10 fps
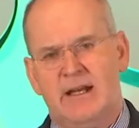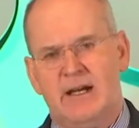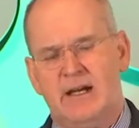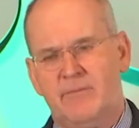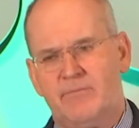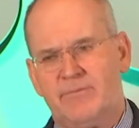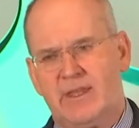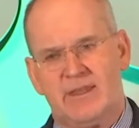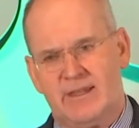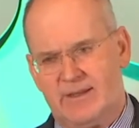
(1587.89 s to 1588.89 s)

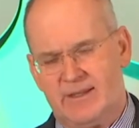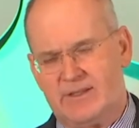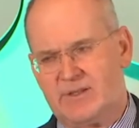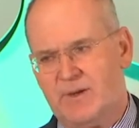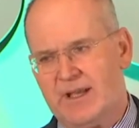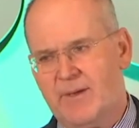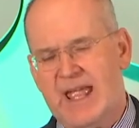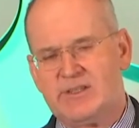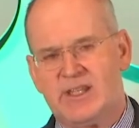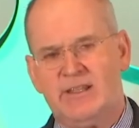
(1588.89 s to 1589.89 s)
As you might
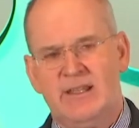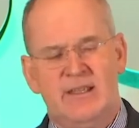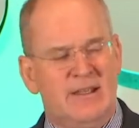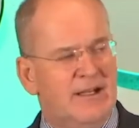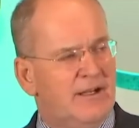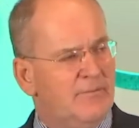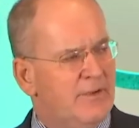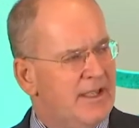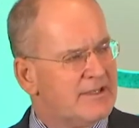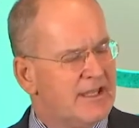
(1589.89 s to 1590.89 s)
imagine,
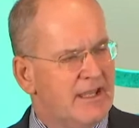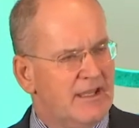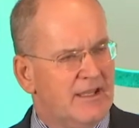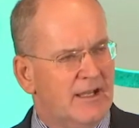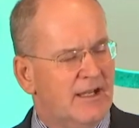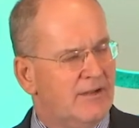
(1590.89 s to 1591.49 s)
as a